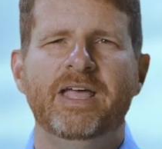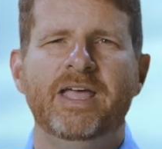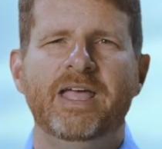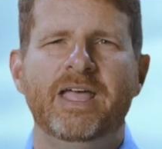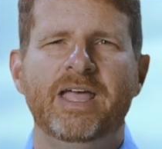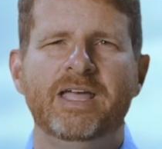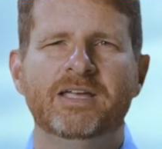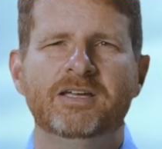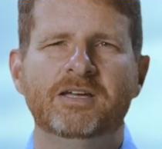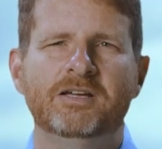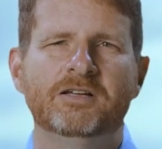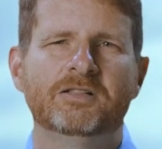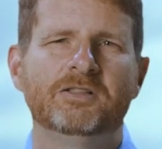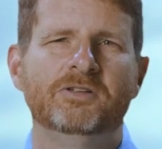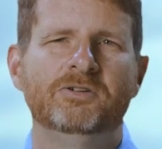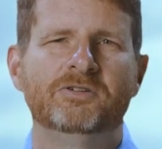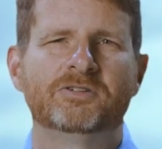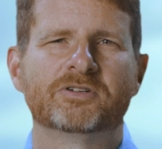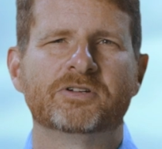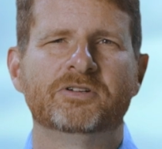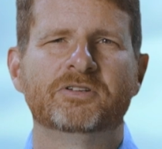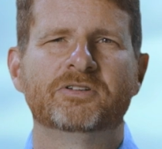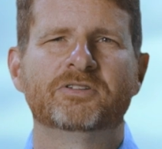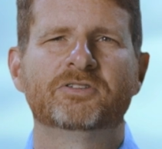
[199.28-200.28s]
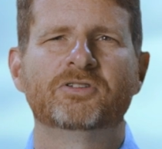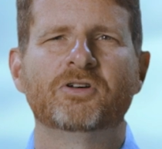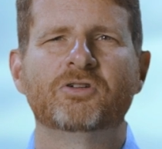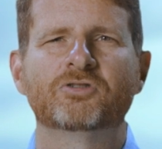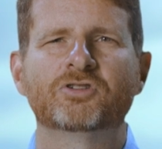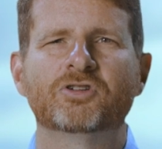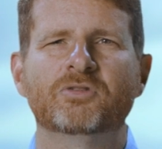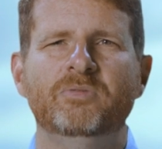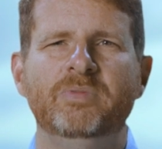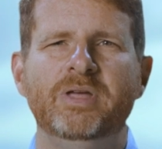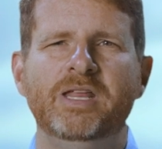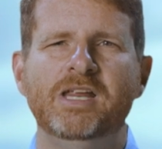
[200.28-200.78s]
In conclusion,
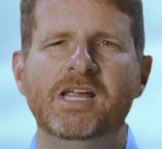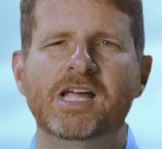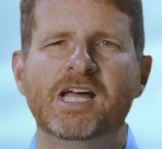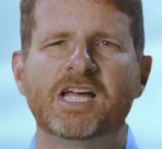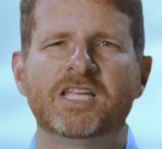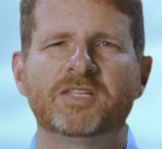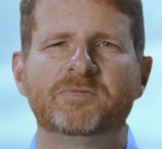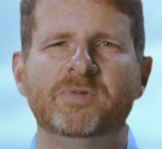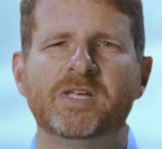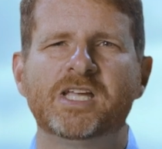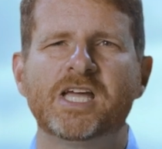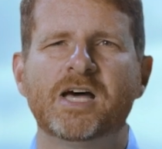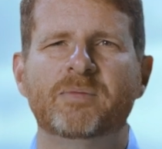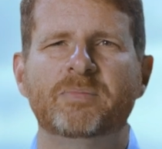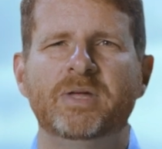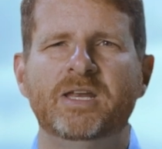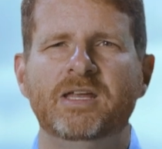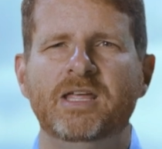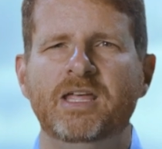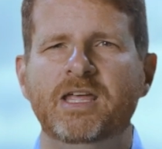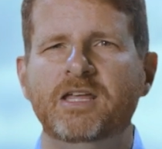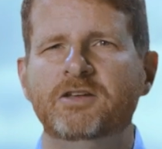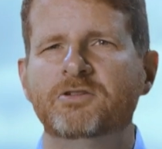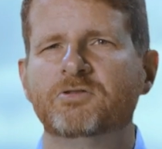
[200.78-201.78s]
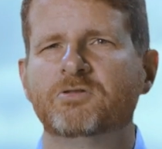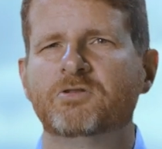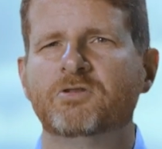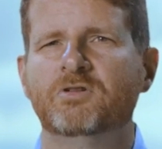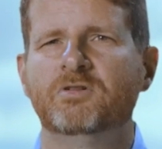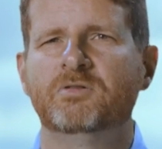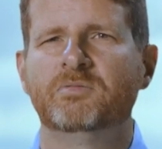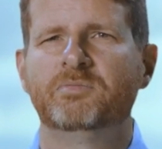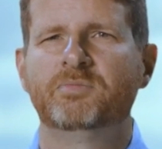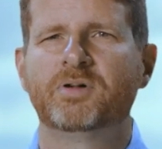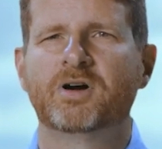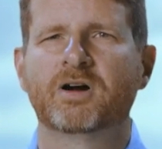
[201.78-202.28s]
social media has become an
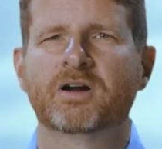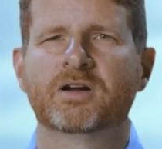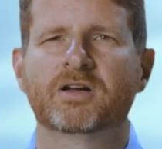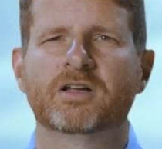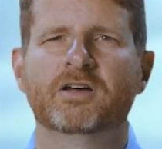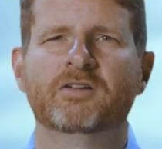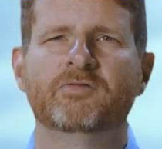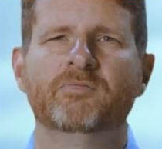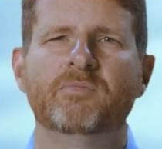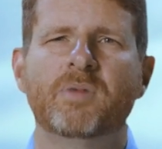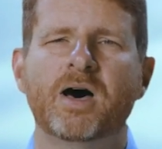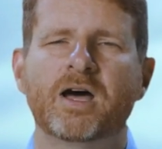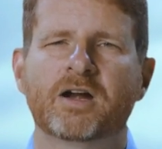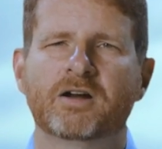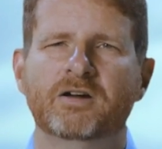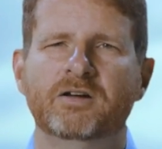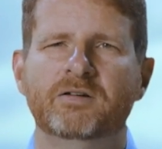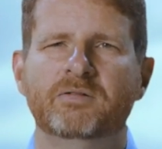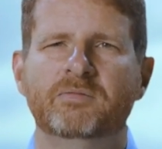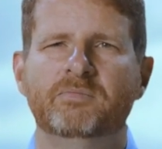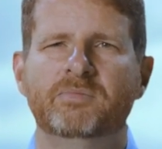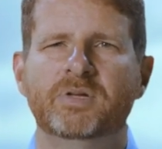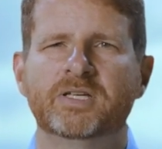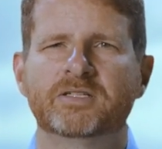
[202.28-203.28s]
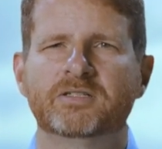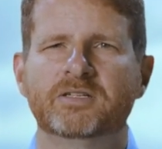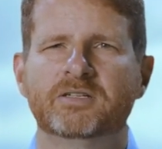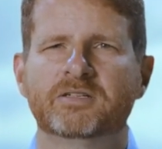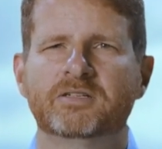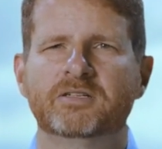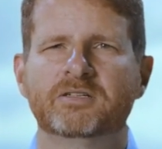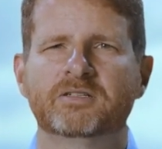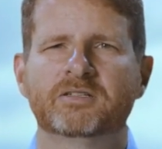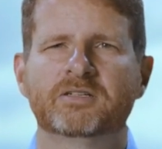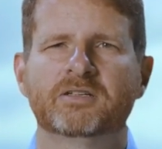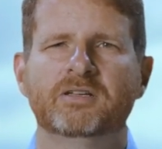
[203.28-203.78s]
integral part of modern
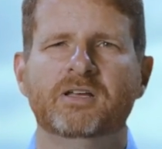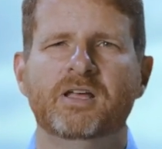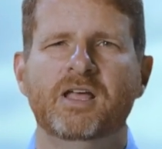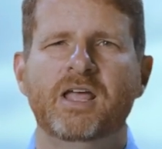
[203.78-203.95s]
businesses,